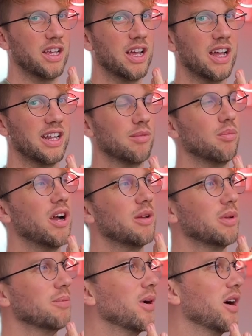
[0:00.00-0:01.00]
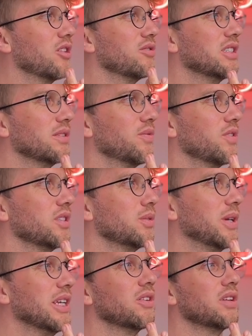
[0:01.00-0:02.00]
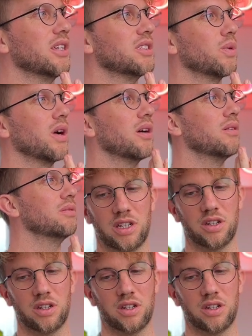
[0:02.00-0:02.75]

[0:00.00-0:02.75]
and that might yeah. be part of the reason for the speed on it as well. I